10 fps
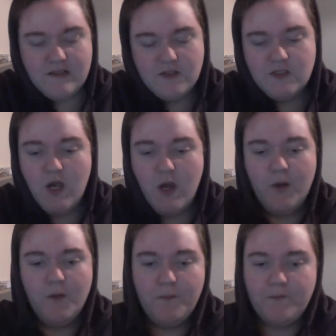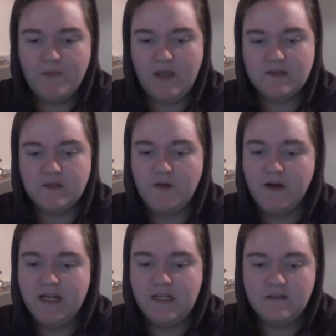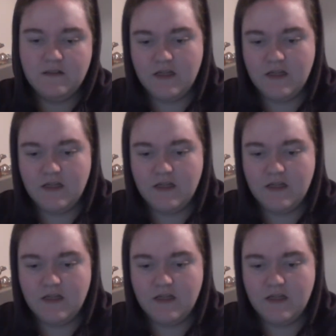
so it's fine.